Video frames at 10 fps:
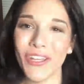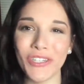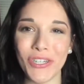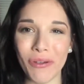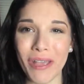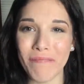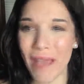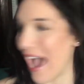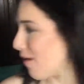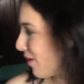to
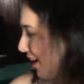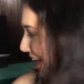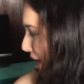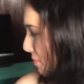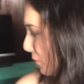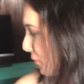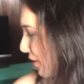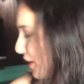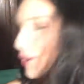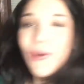empower and
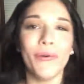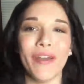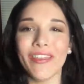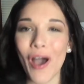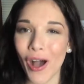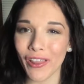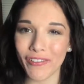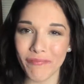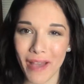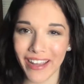implore you with all
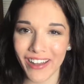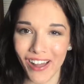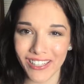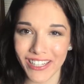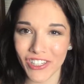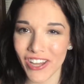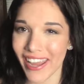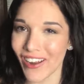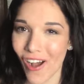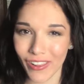of my knowledge
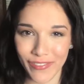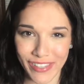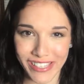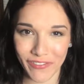and all of this